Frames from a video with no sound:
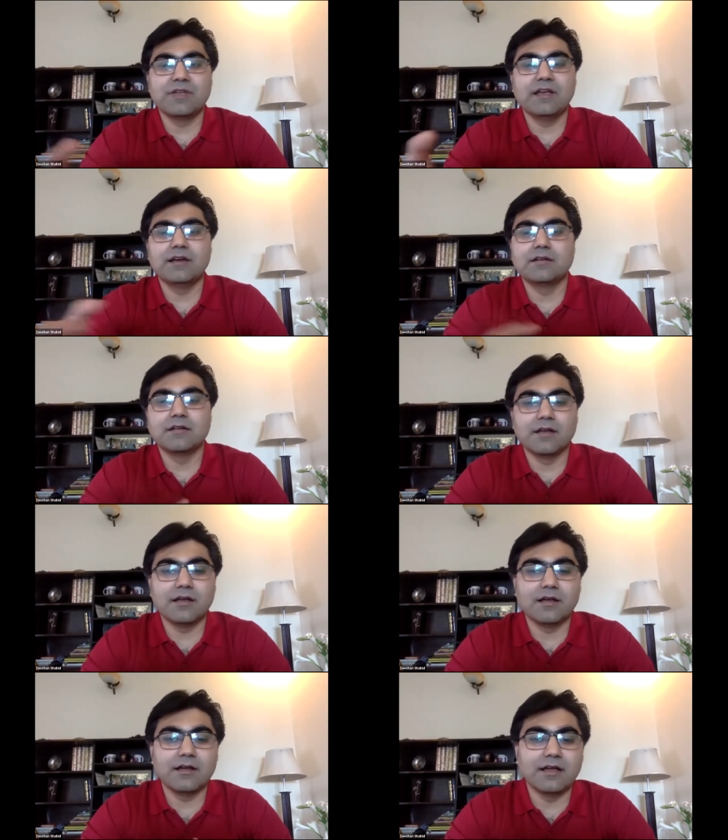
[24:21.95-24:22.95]
be it
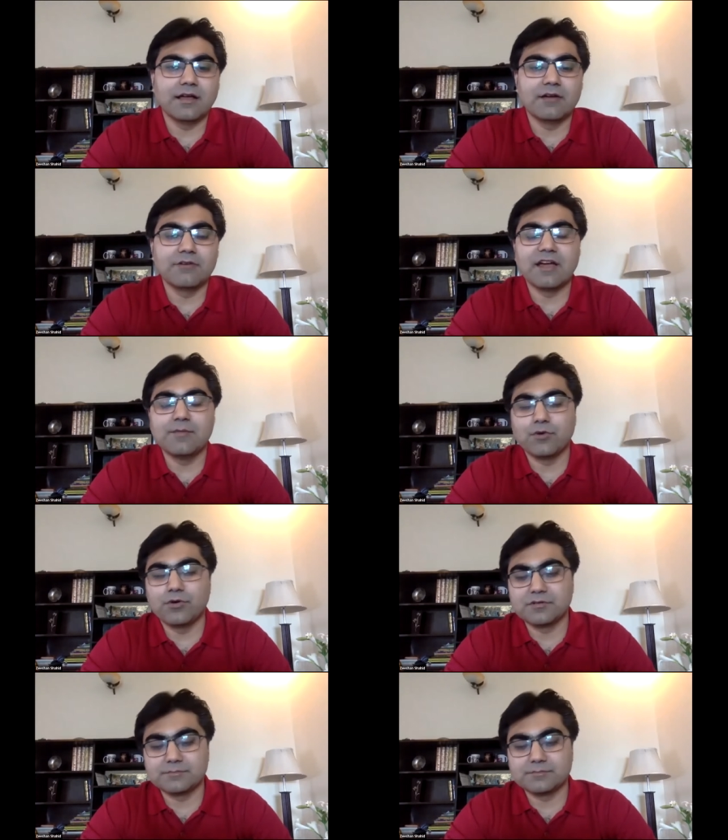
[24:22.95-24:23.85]
uh, a dry port.